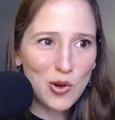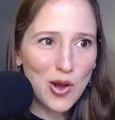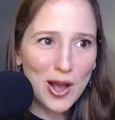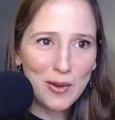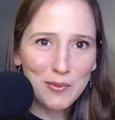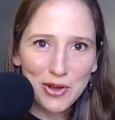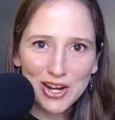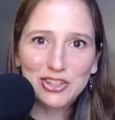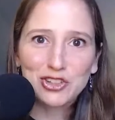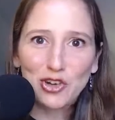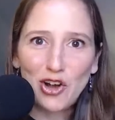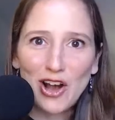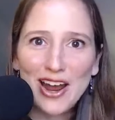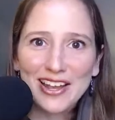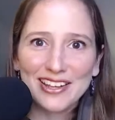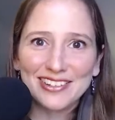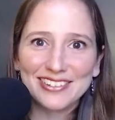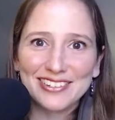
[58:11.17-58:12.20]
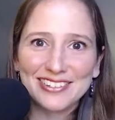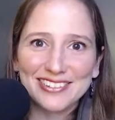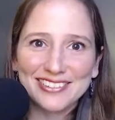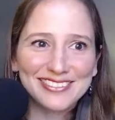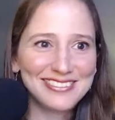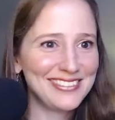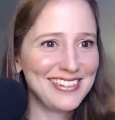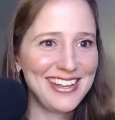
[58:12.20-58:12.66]
So I'm going to try
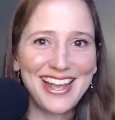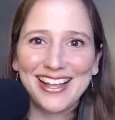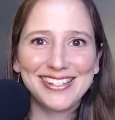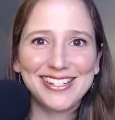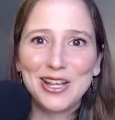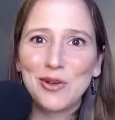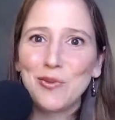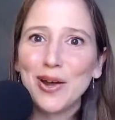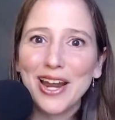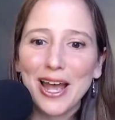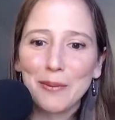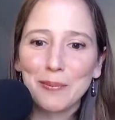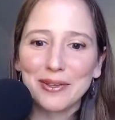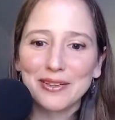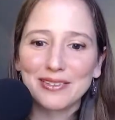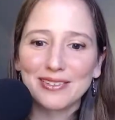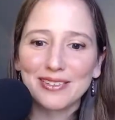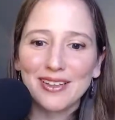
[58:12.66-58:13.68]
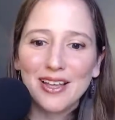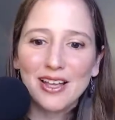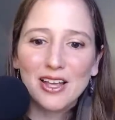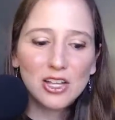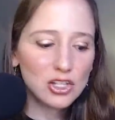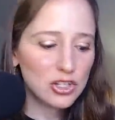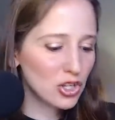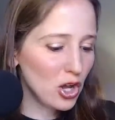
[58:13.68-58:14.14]
it and see what happens.
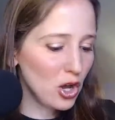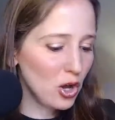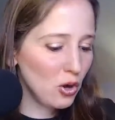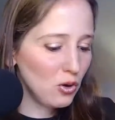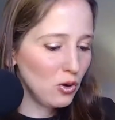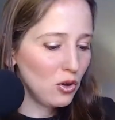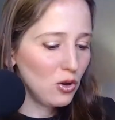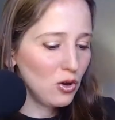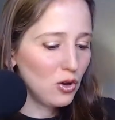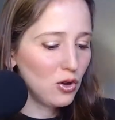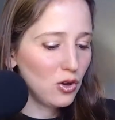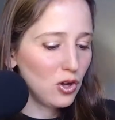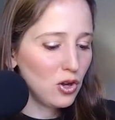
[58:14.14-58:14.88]
So